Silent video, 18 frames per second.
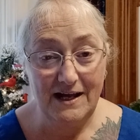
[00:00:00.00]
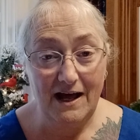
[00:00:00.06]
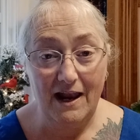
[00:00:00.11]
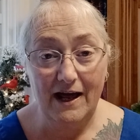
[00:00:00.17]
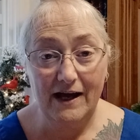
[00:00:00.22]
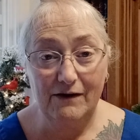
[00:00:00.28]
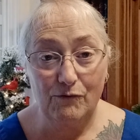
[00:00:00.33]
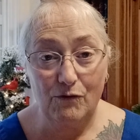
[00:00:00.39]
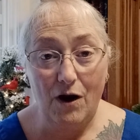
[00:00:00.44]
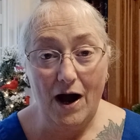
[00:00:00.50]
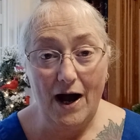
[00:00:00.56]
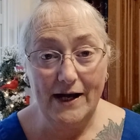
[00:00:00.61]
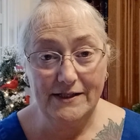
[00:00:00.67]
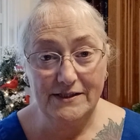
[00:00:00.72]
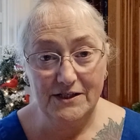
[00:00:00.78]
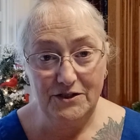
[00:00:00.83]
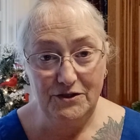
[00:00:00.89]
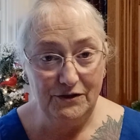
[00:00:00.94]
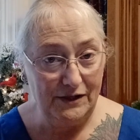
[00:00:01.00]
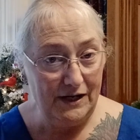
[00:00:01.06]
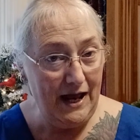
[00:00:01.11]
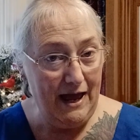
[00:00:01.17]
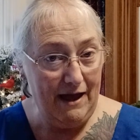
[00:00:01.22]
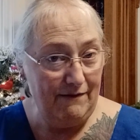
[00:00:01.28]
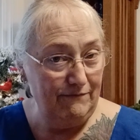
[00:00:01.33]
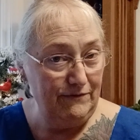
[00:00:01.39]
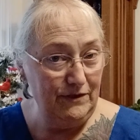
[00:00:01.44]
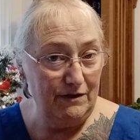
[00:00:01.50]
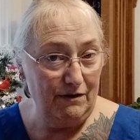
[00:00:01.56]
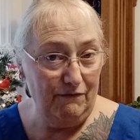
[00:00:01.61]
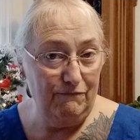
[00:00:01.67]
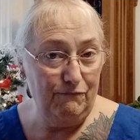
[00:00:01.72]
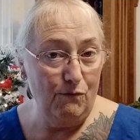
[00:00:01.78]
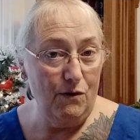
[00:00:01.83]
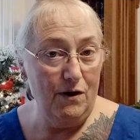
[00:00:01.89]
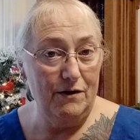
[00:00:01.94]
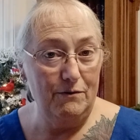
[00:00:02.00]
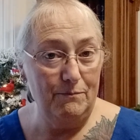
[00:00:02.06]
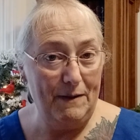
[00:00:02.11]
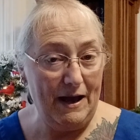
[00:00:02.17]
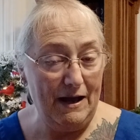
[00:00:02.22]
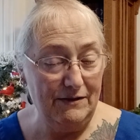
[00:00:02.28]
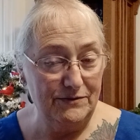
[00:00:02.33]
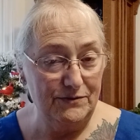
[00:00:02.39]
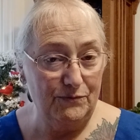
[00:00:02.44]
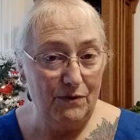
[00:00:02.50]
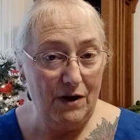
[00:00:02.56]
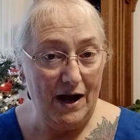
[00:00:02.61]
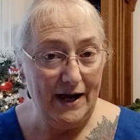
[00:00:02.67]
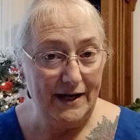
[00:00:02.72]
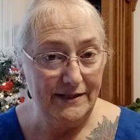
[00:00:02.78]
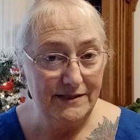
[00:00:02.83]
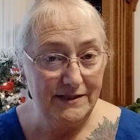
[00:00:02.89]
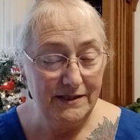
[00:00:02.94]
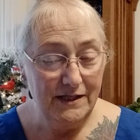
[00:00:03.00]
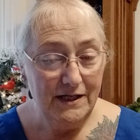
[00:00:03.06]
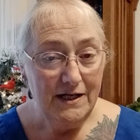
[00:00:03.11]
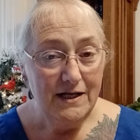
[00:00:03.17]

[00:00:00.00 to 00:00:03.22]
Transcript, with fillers: not like rice, and you can have, you know, 400 pounds of rice.